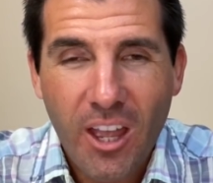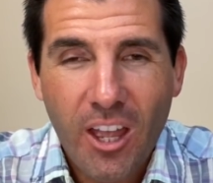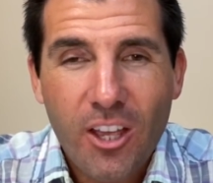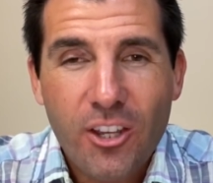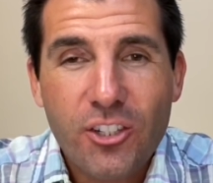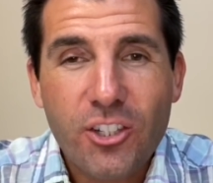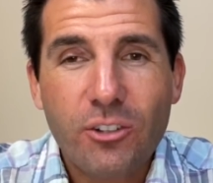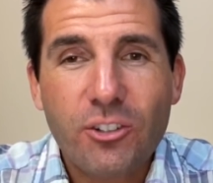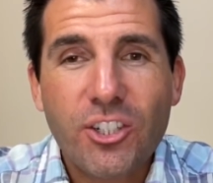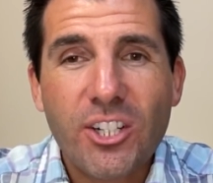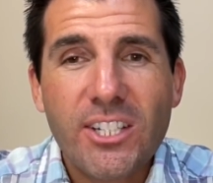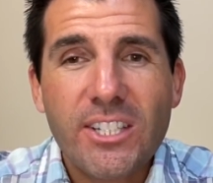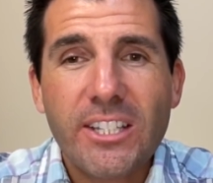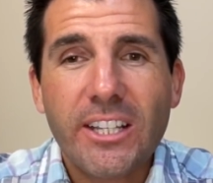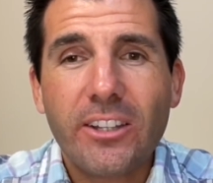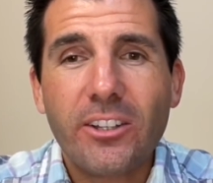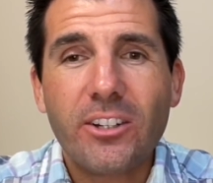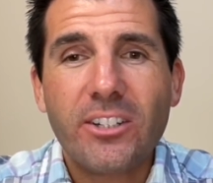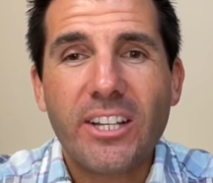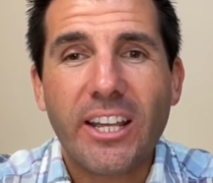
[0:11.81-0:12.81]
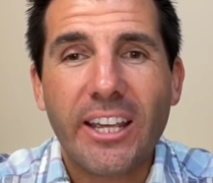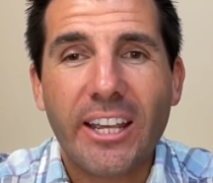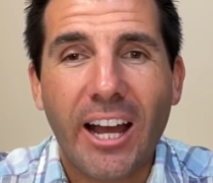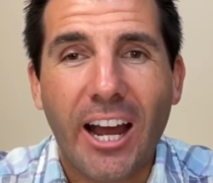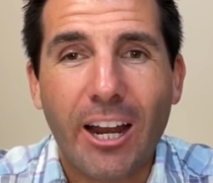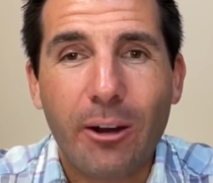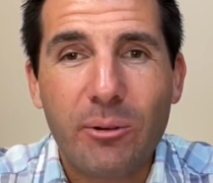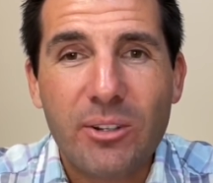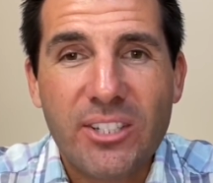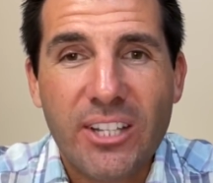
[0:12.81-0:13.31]
So, just the other day,
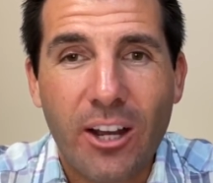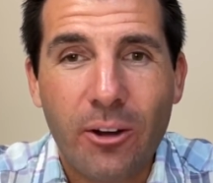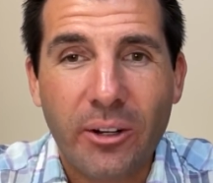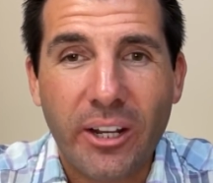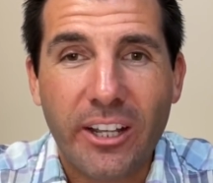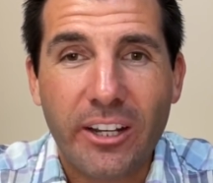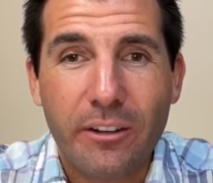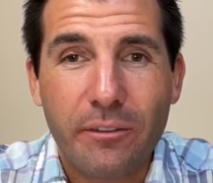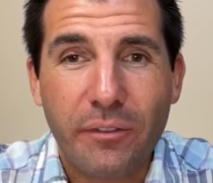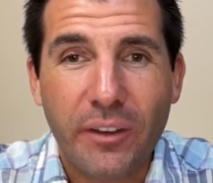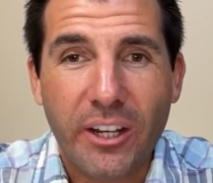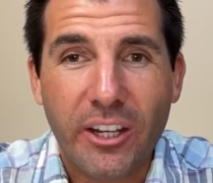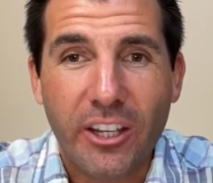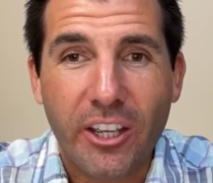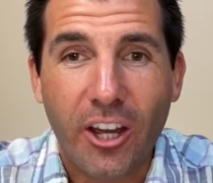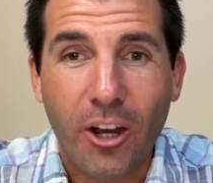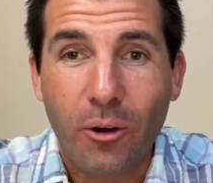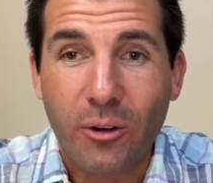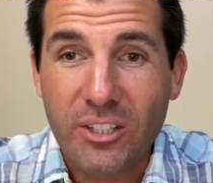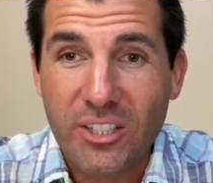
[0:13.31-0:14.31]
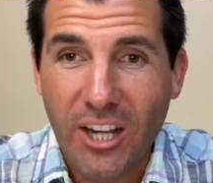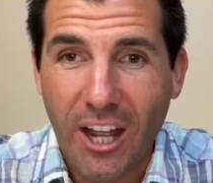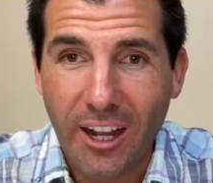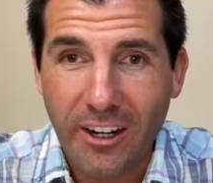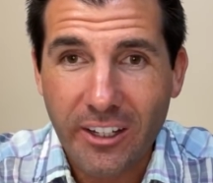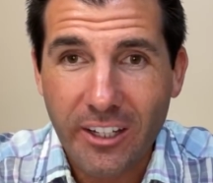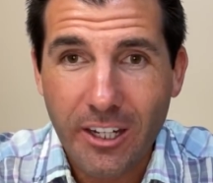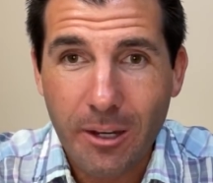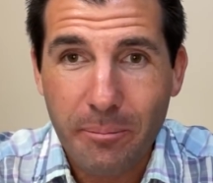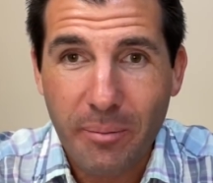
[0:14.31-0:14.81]
I was out in a video
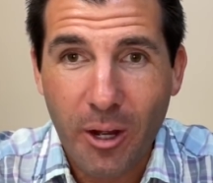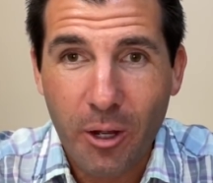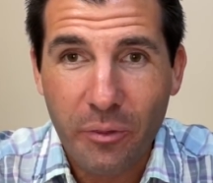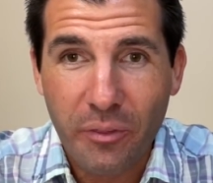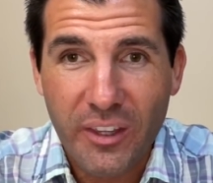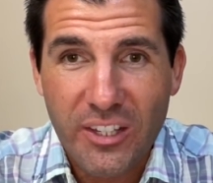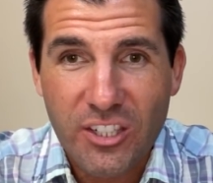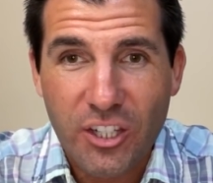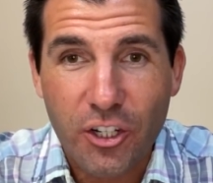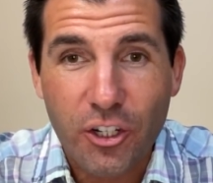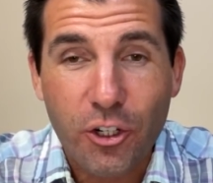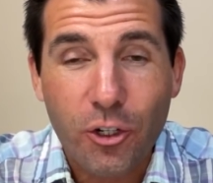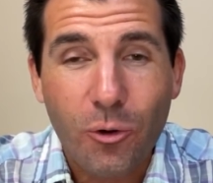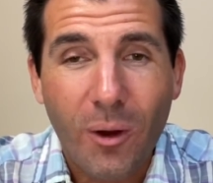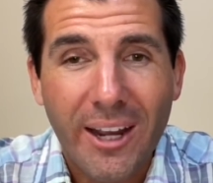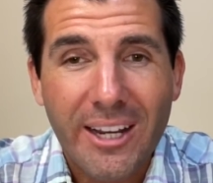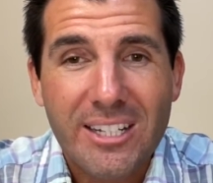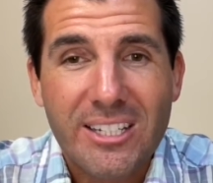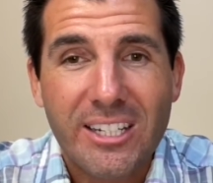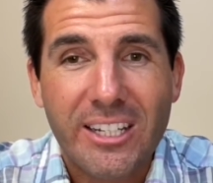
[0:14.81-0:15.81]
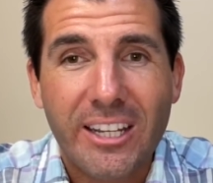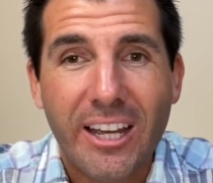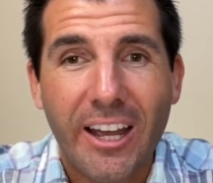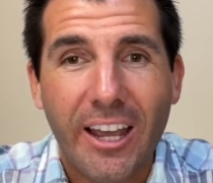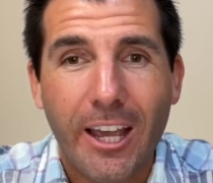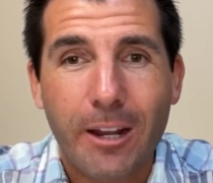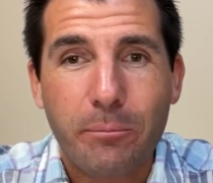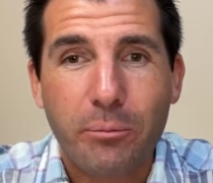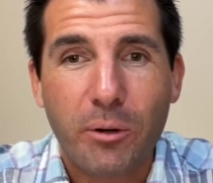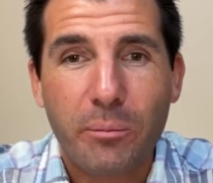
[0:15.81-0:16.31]
talking about this new idea
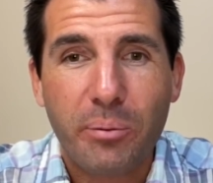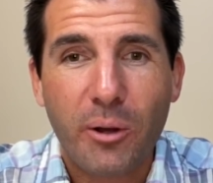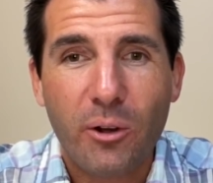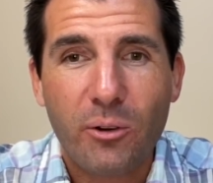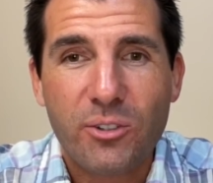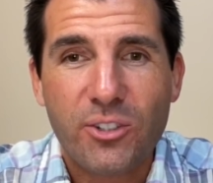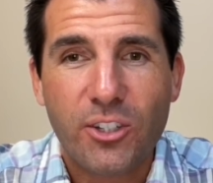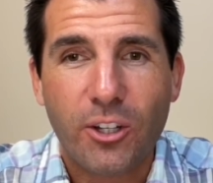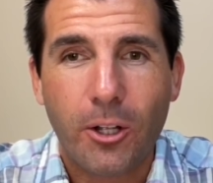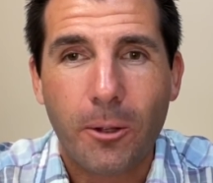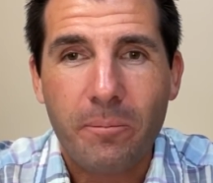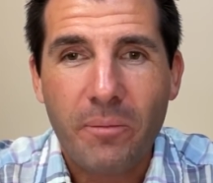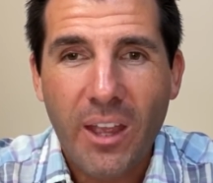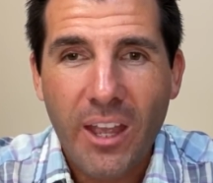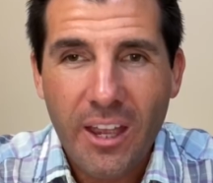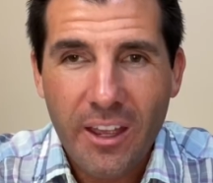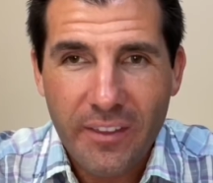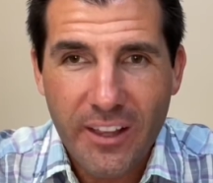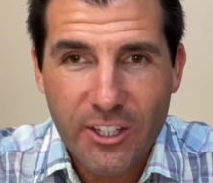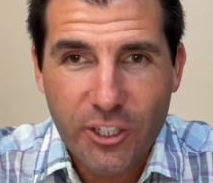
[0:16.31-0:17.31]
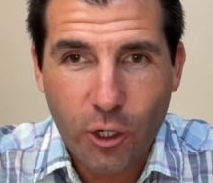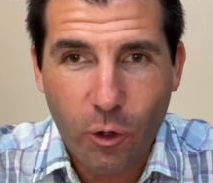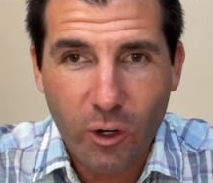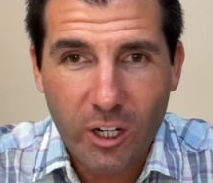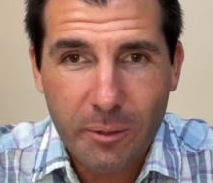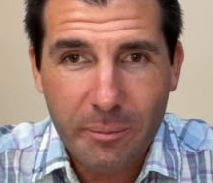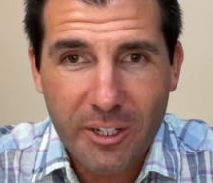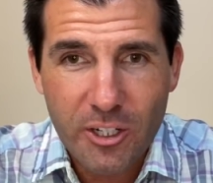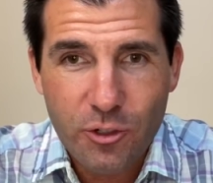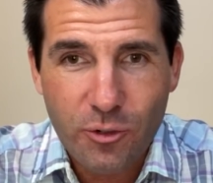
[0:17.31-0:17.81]
and proposal that's going to
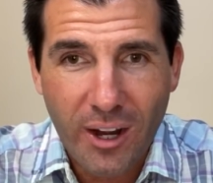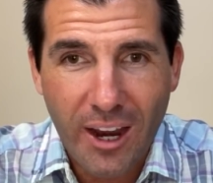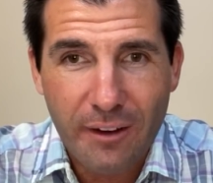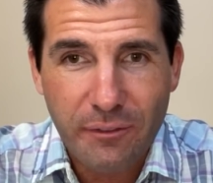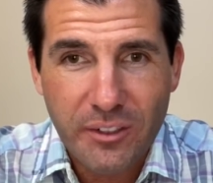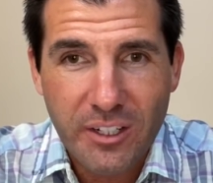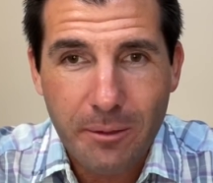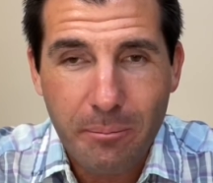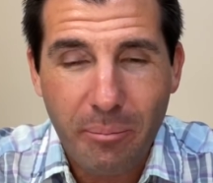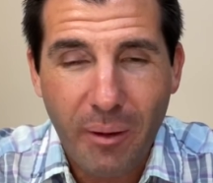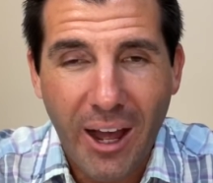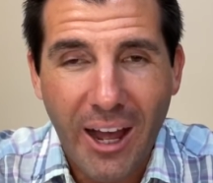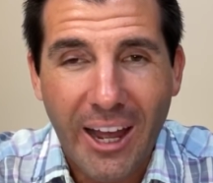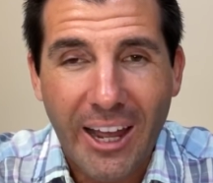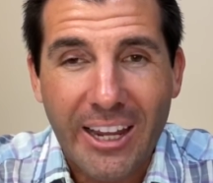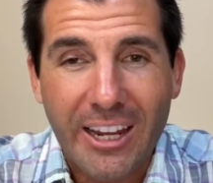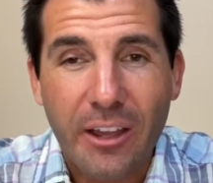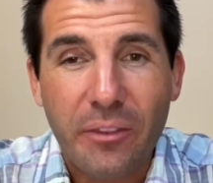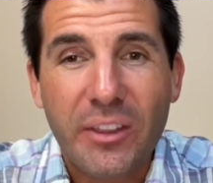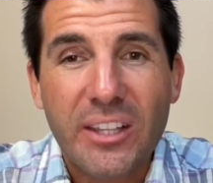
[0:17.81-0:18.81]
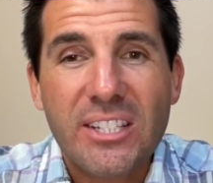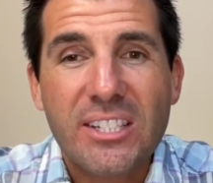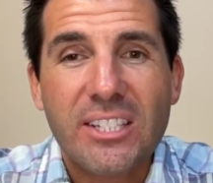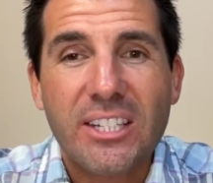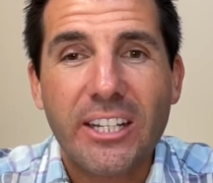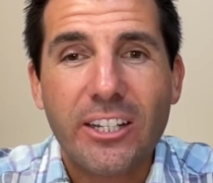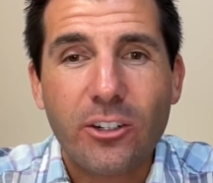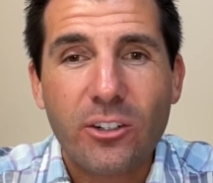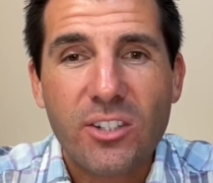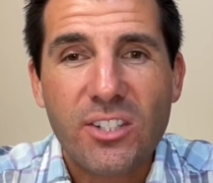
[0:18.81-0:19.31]
be drafted by the
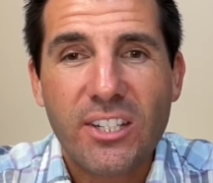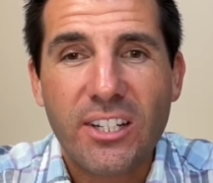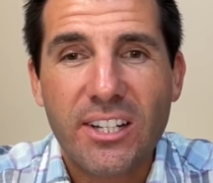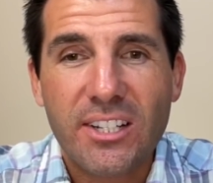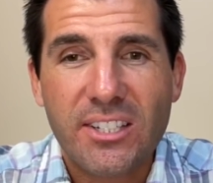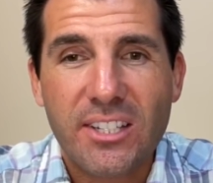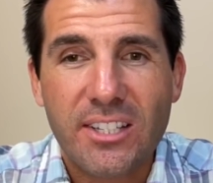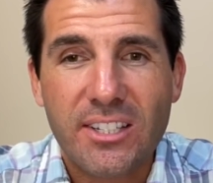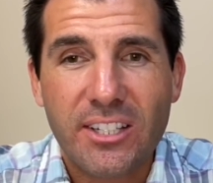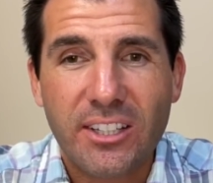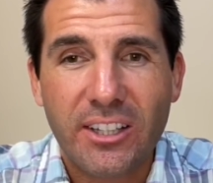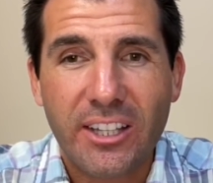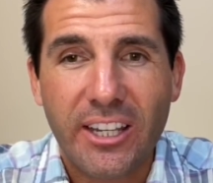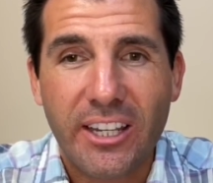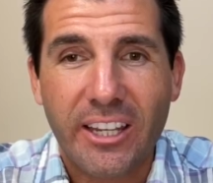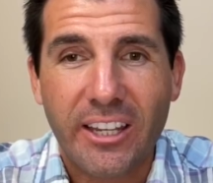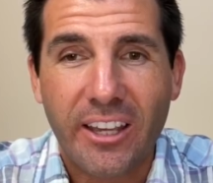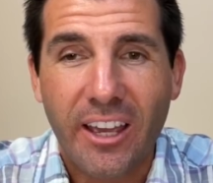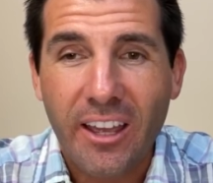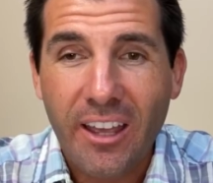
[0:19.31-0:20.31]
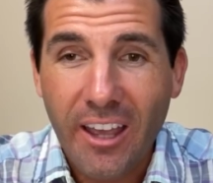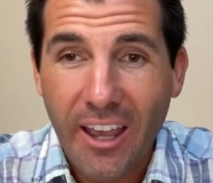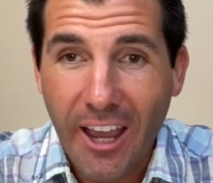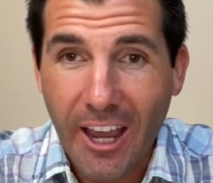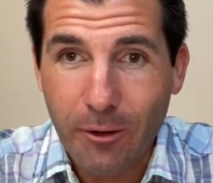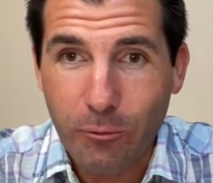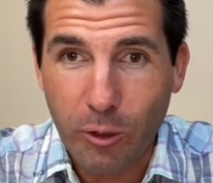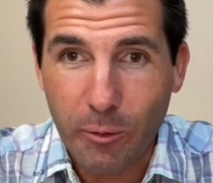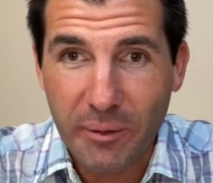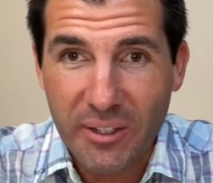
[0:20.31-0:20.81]
Senior Citizens League
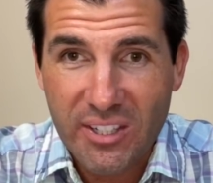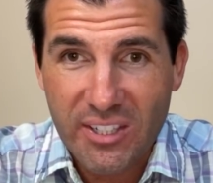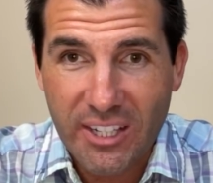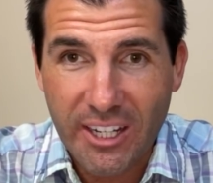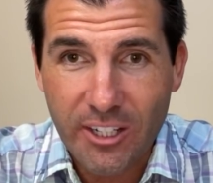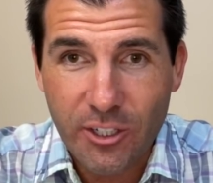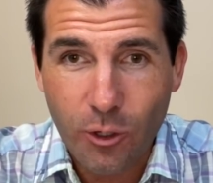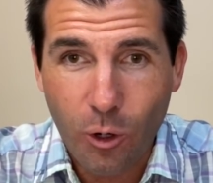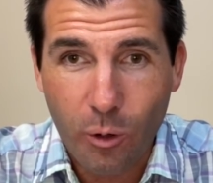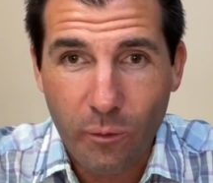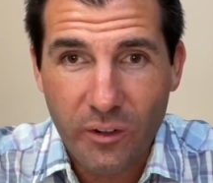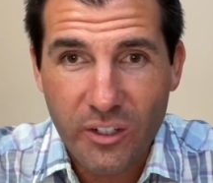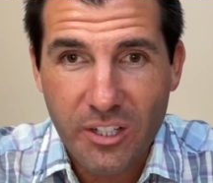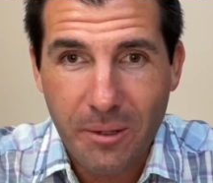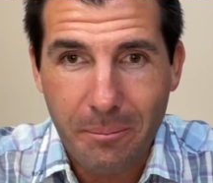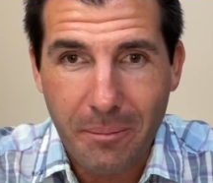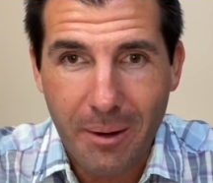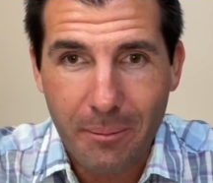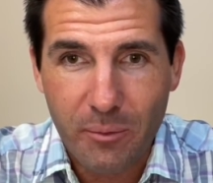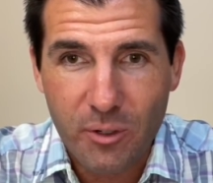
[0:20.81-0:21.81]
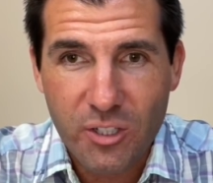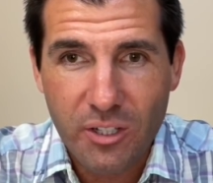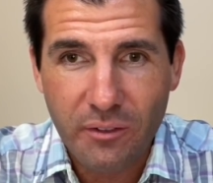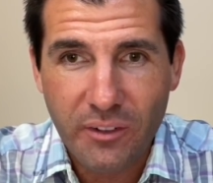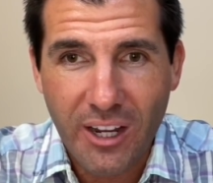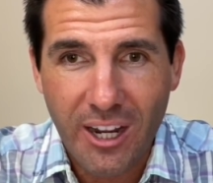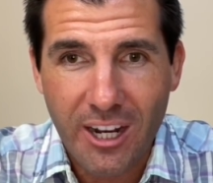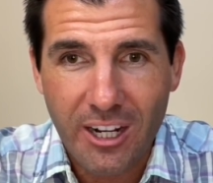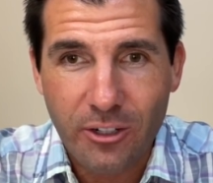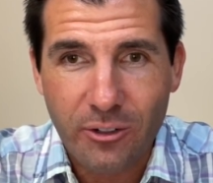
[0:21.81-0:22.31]
and will be sent over to members of
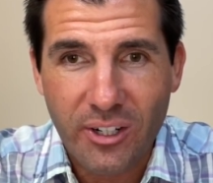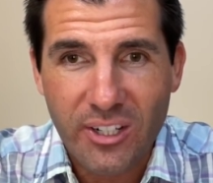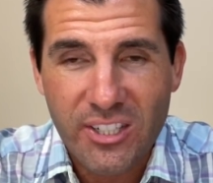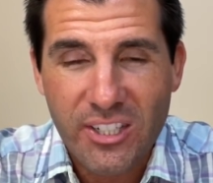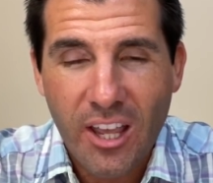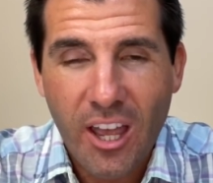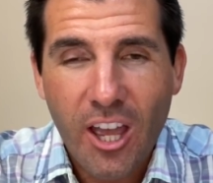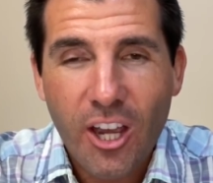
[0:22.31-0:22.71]
Congress,